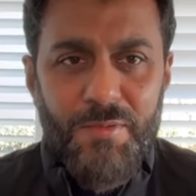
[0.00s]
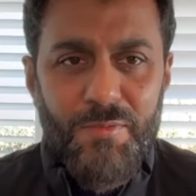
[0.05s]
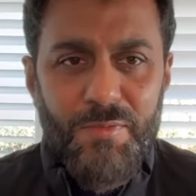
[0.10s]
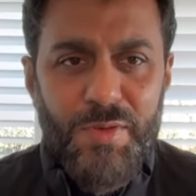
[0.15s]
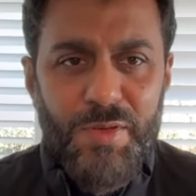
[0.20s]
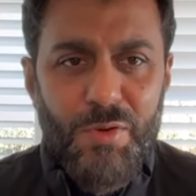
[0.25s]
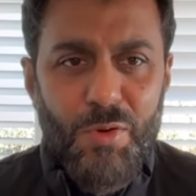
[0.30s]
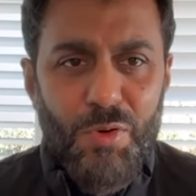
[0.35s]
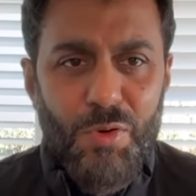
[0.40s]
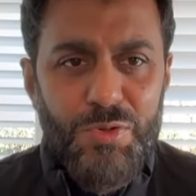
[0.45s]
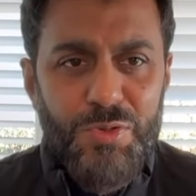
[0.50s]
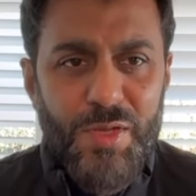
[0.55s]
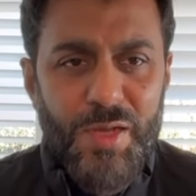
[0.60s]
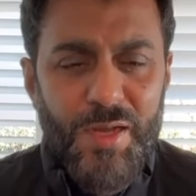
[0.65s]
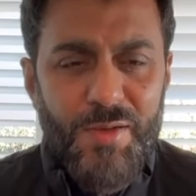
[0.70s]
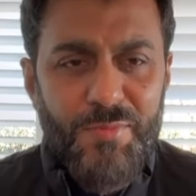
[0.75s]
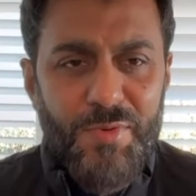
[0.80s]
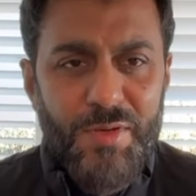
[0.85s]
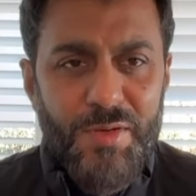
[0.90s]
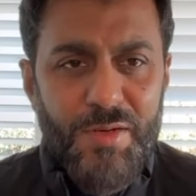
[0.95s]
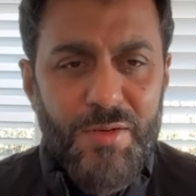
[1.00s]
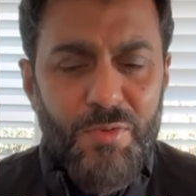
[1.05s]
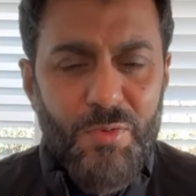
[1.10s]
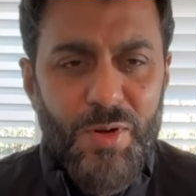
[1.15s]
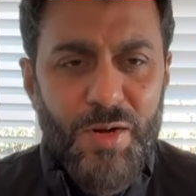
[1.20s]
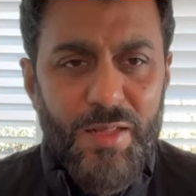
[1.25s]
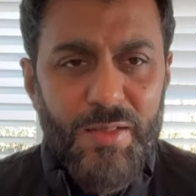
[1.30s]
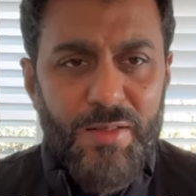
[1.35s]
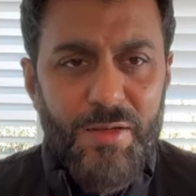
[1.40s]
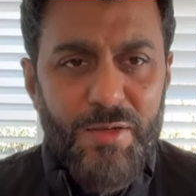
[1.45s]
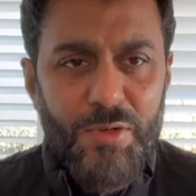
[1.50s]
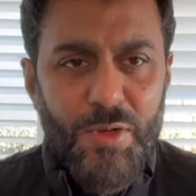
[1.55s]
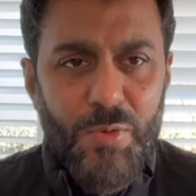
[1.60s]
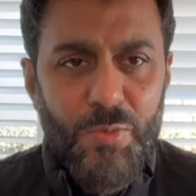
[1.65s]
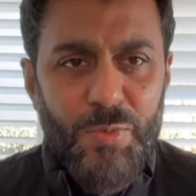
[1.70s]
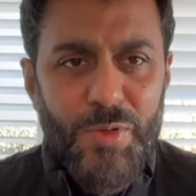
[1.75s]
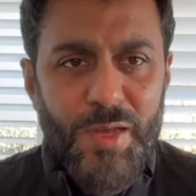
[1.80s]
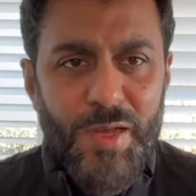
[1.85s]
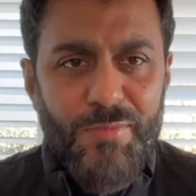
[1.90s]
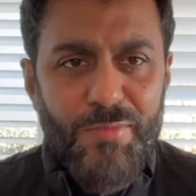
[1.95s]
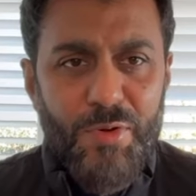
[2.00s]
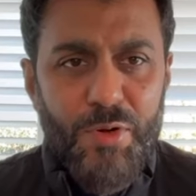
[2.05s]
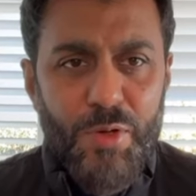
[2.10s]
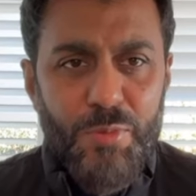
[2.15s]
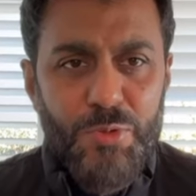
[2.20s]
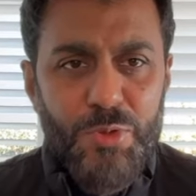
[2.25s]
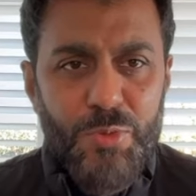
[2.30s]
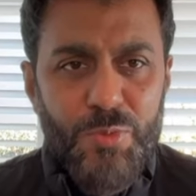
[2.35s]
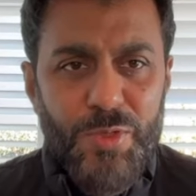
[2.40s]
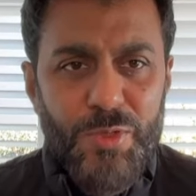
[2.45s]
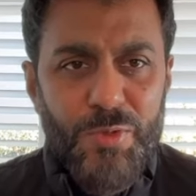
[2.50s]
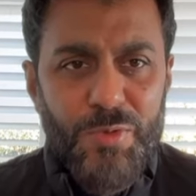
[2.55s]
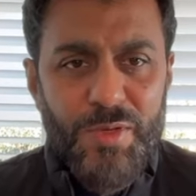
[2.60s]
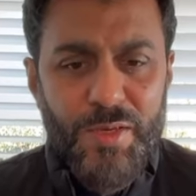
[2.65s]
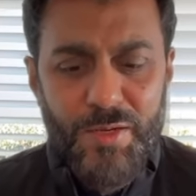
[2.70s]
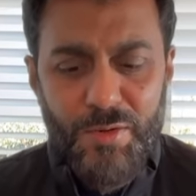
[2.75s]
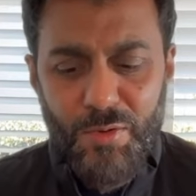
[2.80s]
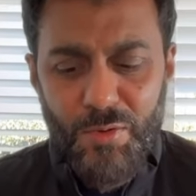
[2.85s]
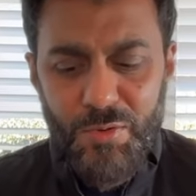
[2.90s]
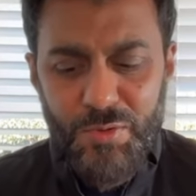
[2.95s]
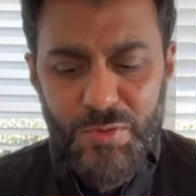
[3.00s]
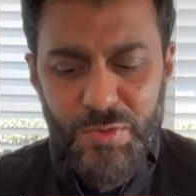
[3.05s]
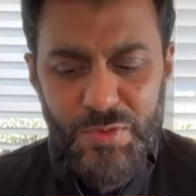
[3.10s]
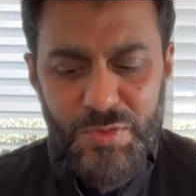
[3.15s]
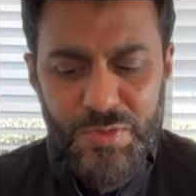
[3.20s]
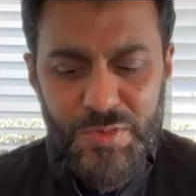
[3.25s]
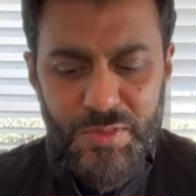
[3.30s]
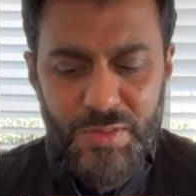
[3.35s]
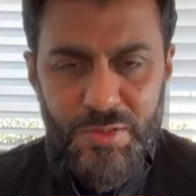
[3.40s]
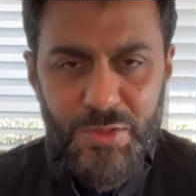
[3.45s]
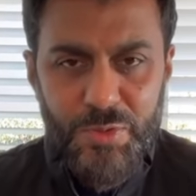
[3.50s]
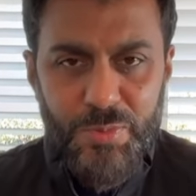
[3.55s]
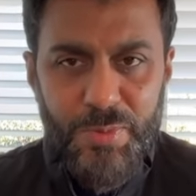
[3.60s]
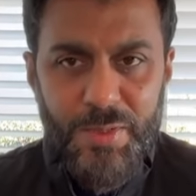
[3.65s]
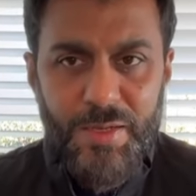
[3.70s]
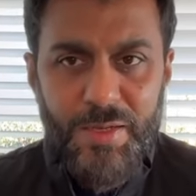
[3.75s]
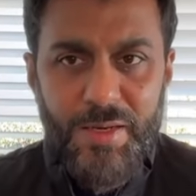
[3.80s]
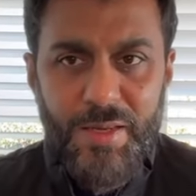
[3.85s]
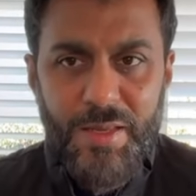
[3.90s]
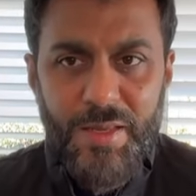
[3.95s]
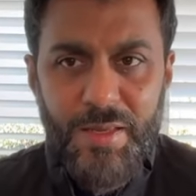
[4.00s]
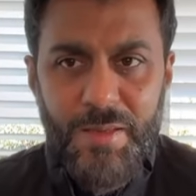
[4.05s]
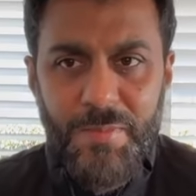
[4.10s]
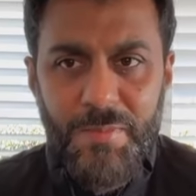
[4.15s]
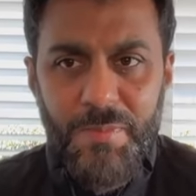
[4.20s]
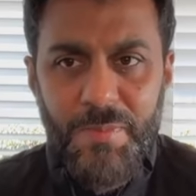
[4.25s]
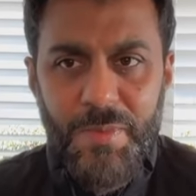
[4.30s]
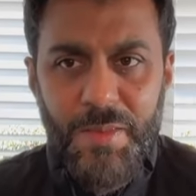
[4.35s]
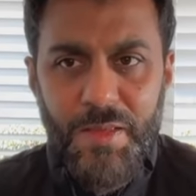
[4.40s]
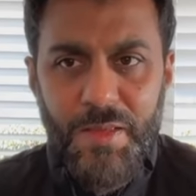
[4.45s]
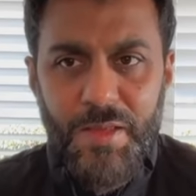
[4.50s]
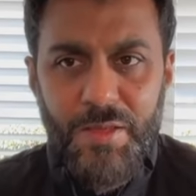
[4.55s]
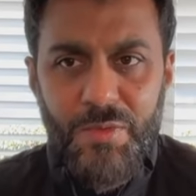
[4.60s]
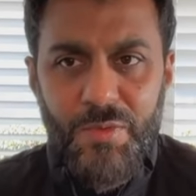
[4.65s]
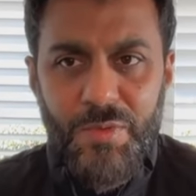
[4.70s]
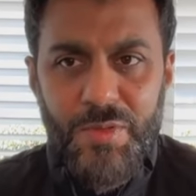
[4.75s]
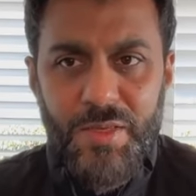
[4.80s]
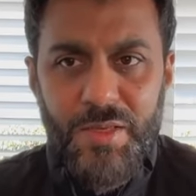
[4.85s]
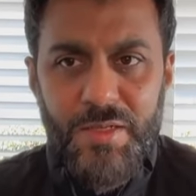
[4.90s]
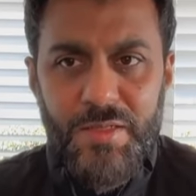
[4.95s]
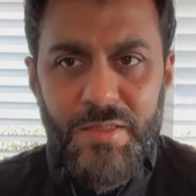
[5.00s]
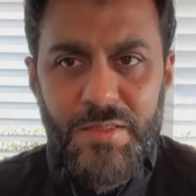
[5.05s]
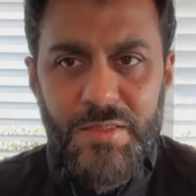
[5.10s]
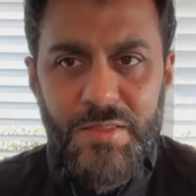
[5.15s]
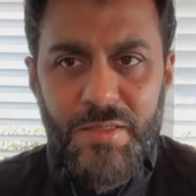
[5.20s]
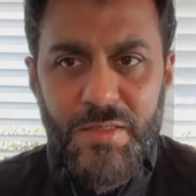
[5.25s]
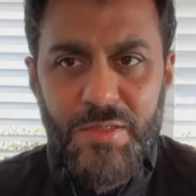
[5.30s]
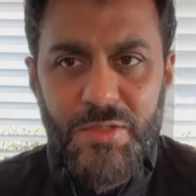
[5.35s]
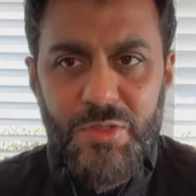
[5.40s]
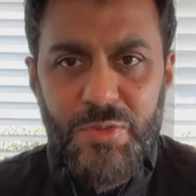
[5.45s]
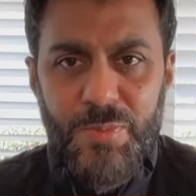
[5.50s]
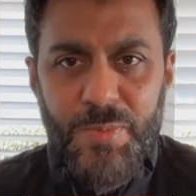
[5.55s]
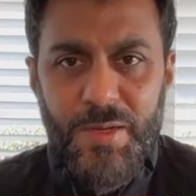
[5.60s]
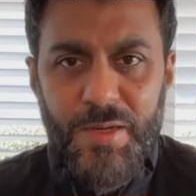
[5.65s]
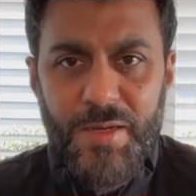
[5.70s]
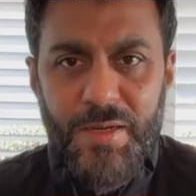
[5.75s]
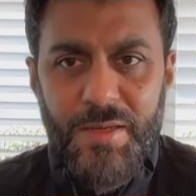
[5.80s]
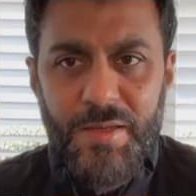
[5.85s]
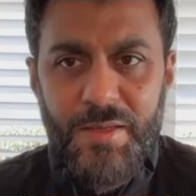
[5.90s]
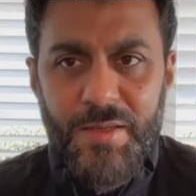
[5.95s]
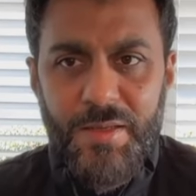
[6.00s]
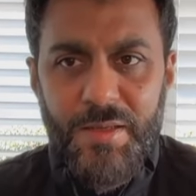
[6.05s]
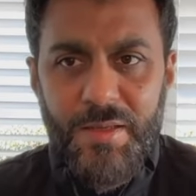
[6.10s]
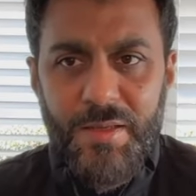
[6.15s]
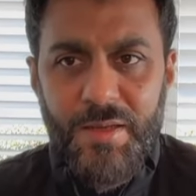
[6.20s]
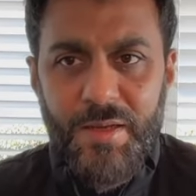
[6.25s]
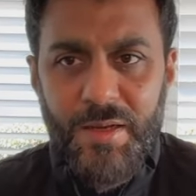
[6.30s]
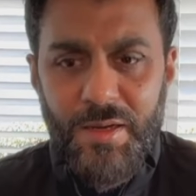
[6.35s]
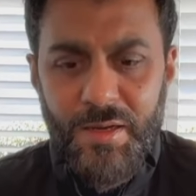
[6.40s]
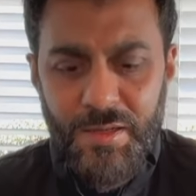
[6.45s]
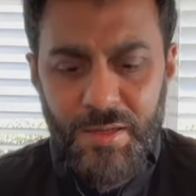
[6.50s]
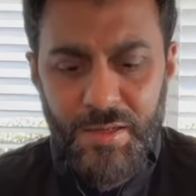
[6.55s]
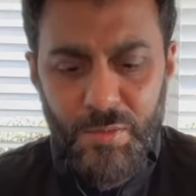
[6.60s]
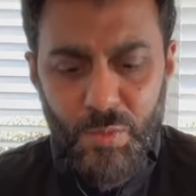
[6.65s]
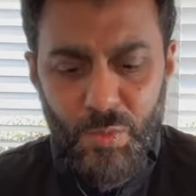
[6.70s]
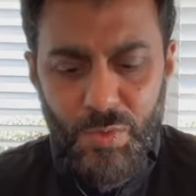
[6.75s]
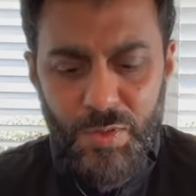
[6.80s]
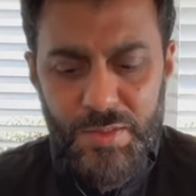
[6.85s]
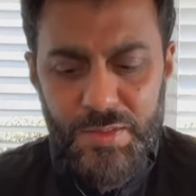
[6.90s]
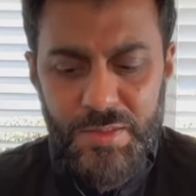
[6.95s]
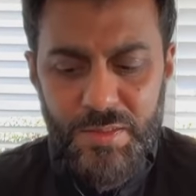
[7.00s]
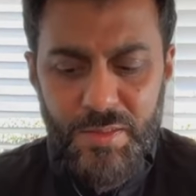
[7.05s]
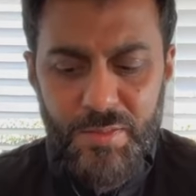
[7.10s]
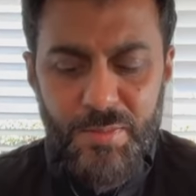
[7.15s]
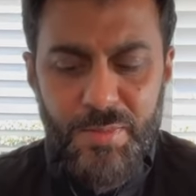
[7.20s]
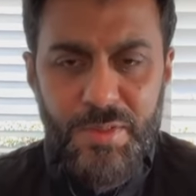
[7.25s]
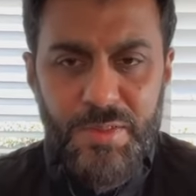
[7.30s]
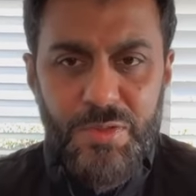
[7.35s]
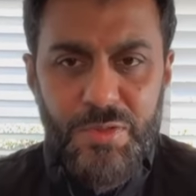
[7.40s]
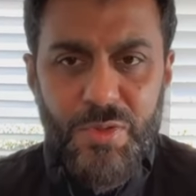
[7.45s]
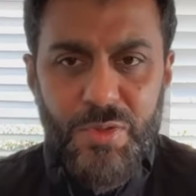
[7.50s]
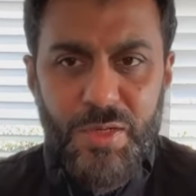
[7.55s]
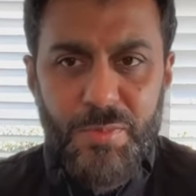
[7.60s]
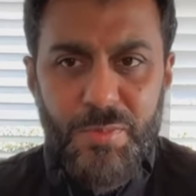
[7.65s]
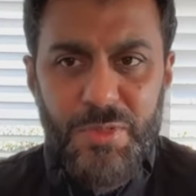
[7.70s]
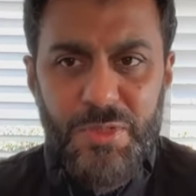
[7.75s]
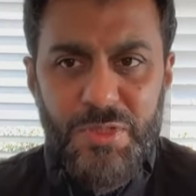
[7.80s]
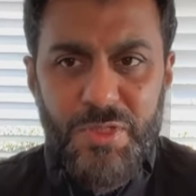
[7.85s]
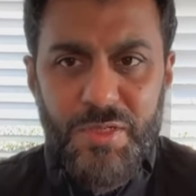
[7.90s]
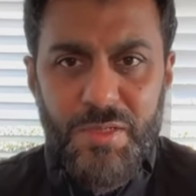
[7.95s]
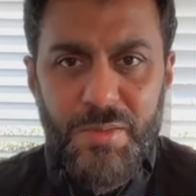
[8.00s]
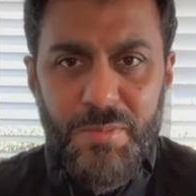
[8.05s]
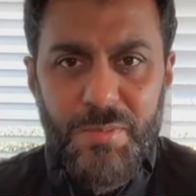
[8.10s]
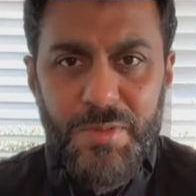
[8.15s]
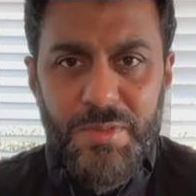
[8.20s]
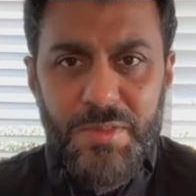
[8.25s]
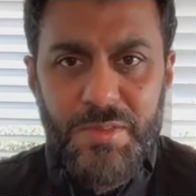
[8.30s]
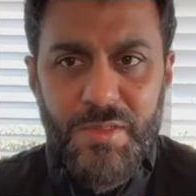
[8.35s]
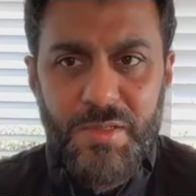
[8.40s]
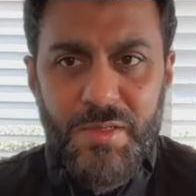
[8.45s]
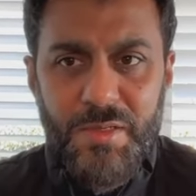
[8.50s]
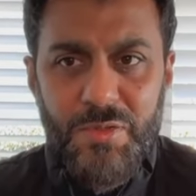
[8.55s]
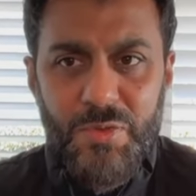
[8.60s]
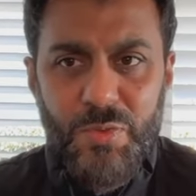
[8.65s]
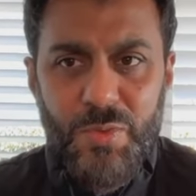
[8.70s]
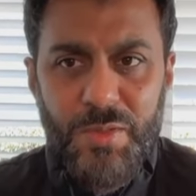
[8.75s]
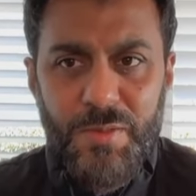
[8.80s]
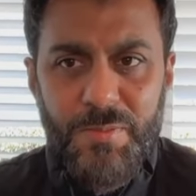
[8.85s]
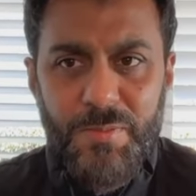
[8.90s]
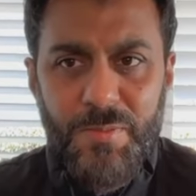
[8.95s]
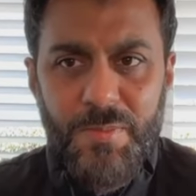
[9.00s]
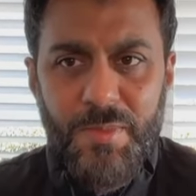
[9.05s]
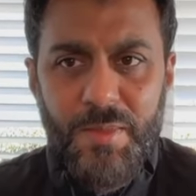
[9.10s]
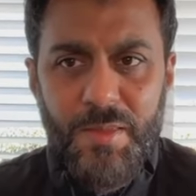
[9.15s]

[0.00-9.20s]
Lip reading: We also have right at the top, we have an option where you can also search by name. You can search by invoice numbers or admission numbers here as well.